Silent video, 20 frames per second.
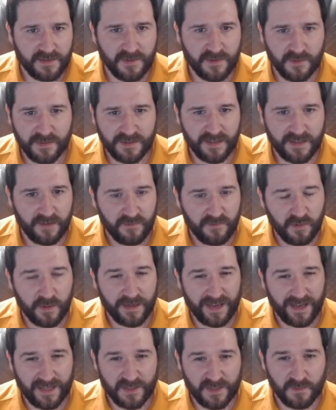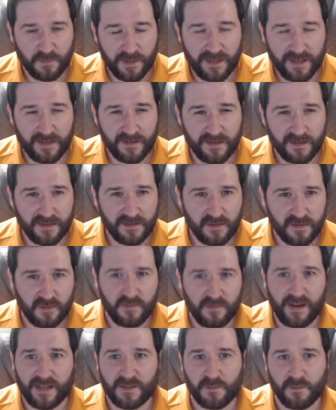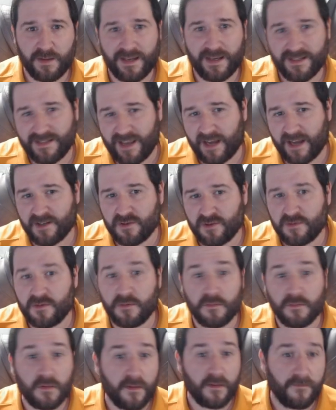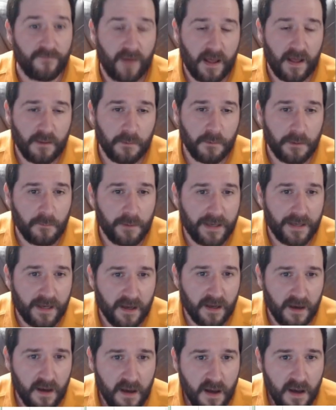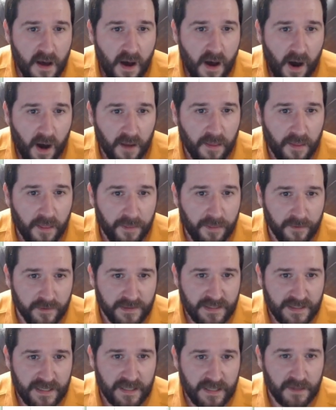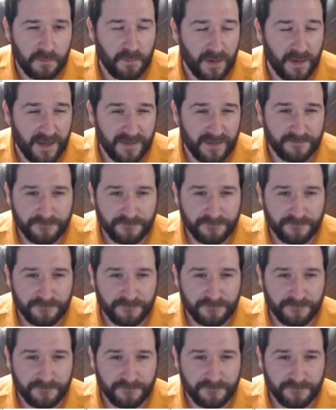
So instead of doing next week, it's actually due the following week on the 13th. But